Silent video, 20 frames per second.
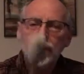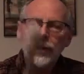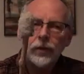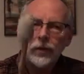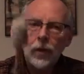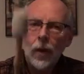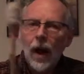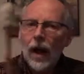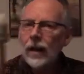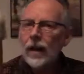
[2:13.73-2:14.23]

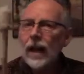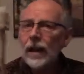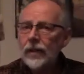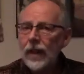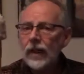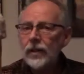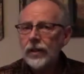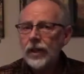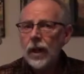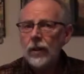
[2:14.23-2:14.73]
So I like
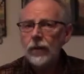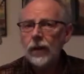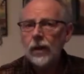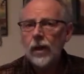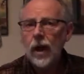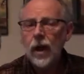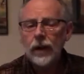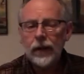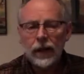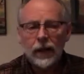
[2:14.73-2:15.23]
that sound a
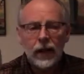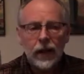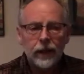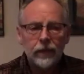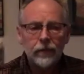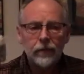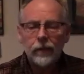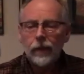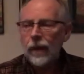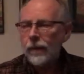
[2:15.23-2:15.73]
lot, and
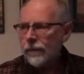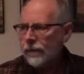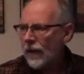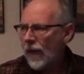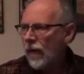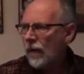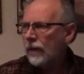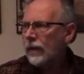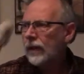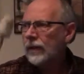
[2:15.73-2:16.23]
I've
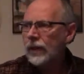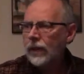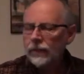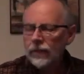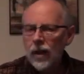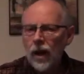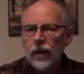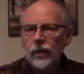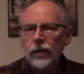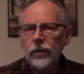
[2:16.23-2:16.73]
found as I've
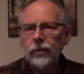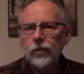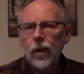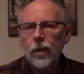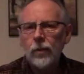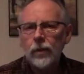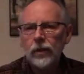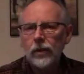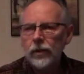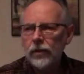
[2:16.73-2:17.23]
talked to
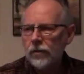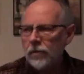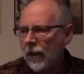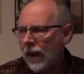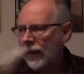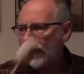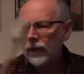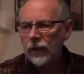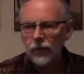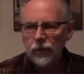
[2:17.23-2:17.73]
drummers who've
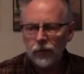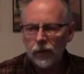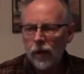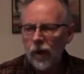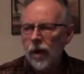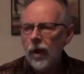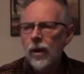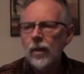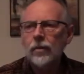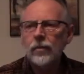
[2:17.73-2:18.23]
made their
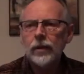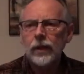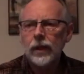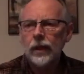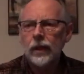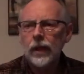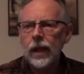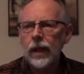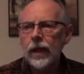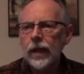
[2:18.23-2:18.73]
drums
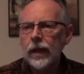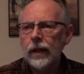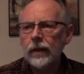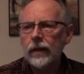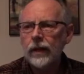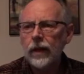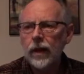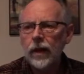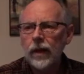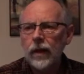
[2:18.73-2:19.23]

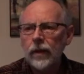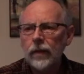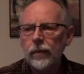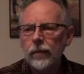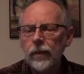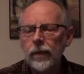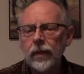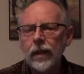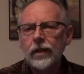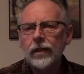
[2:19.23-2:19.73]
and
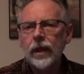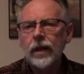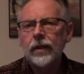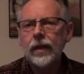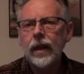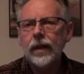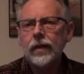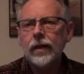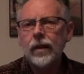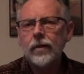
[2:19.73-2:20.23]
things like
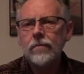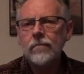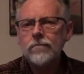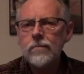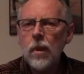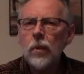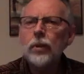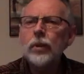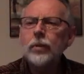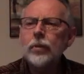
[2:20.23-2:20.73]
that
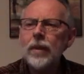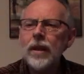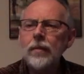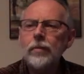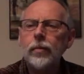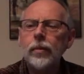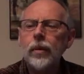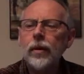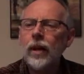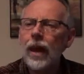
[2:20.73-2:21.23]
most
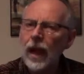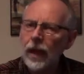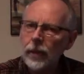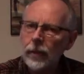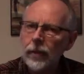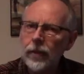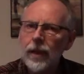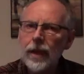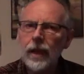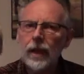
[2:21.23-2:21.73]
people, I
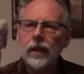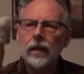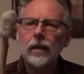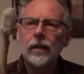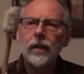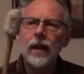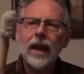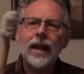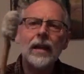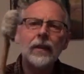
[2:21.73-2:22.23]
think,
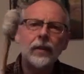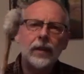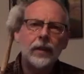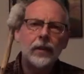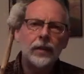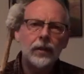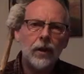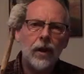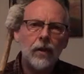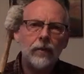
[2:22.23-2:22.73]
like
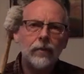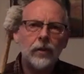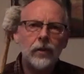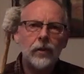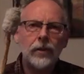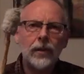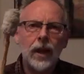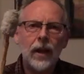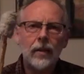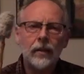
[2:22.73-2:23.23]
this softer
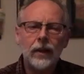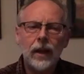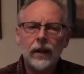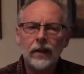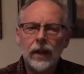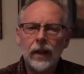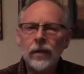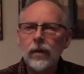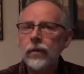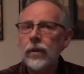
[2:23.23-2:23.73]
sound,
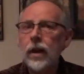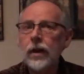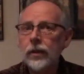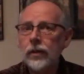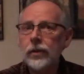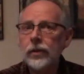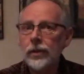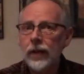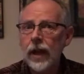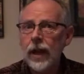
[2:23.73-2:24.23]
and they don't
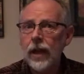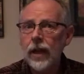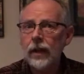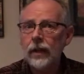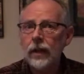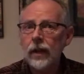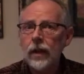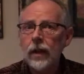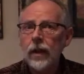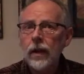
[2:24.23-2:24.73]

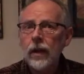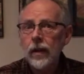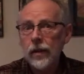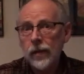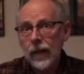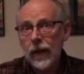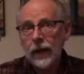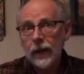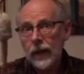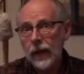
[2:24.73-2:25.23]
understand
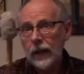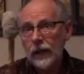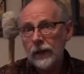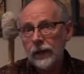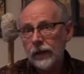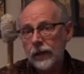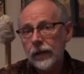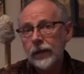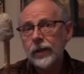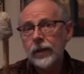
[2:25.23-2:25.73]
that
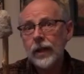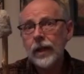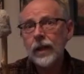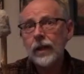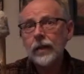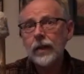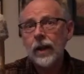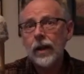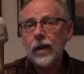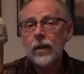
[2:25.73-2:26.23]
it's the
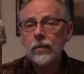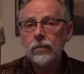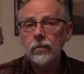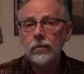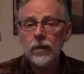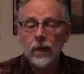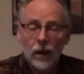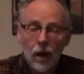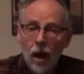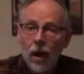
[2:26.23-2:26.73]
stick that
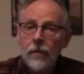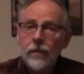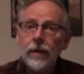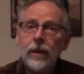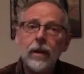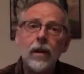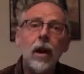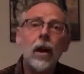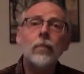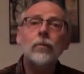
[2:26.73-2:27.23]

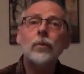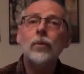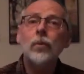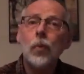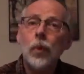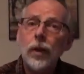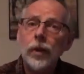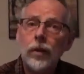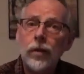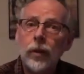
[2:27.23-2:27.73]
often comes
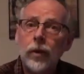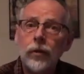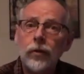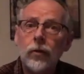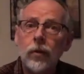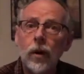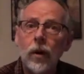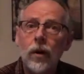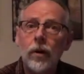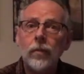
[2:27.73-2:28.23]
with their
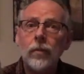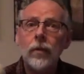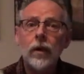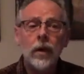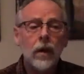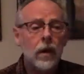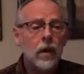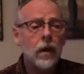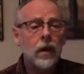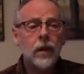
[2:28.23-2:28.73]
drum
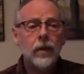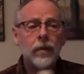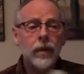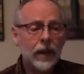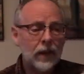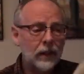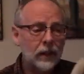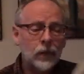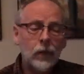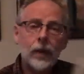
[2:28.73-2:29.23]

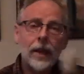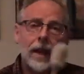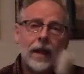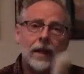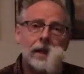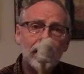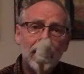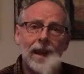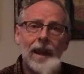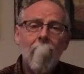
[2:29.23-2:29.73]
that is
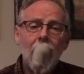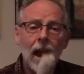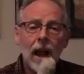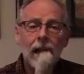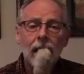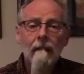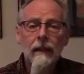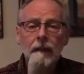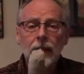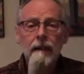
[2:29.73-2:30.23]
creating that
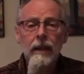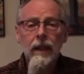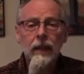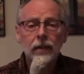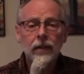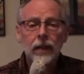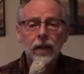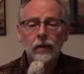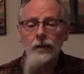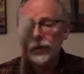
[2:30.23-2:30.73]
high clicking
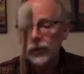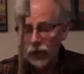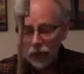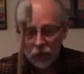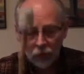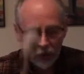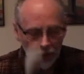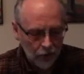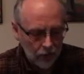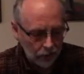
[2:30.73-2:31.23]
sound.
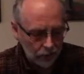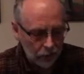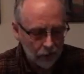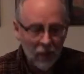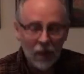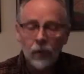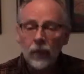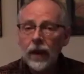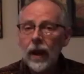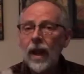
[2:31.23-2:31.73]
So you
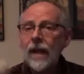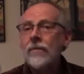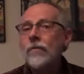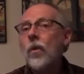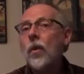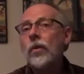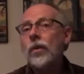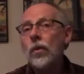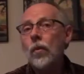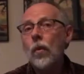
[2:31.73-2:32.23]
might want to have
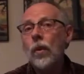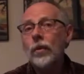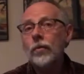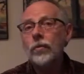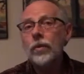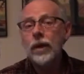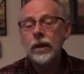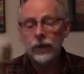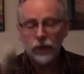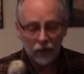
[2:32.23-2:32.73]
more than one
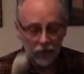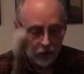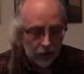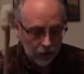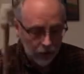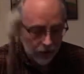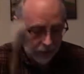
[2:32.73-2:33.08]
beater.